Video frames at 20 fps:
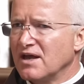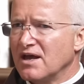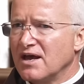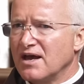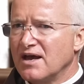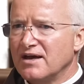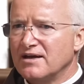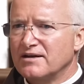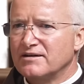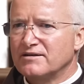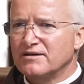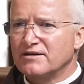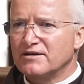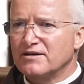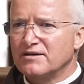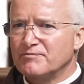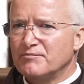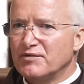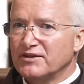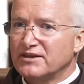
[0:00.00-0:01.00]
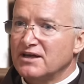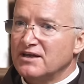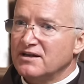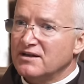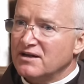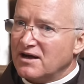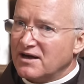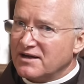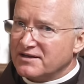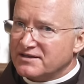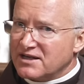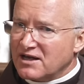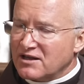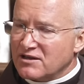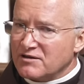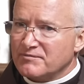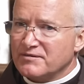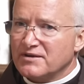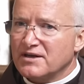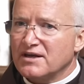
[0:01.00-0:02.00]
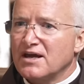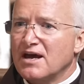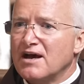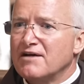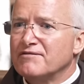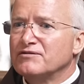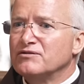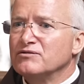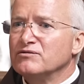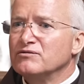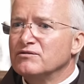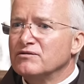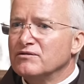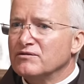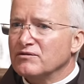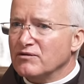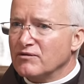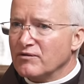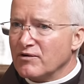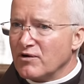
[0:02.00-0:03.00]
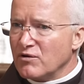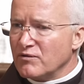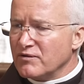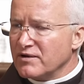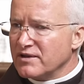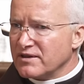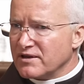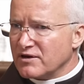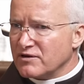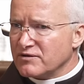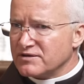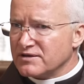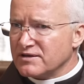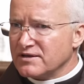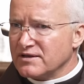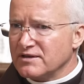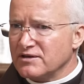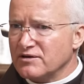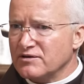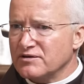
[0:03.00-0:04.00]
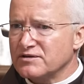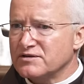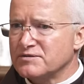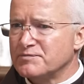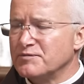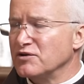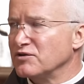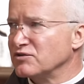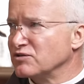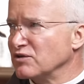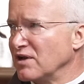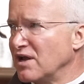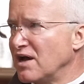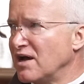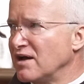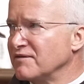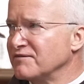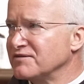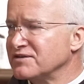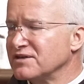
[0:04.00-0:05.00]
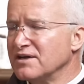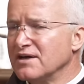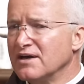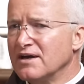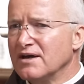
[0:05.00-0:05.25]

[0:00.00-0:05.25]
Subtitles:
And but then I tell them they have to grow in their spiritual lives,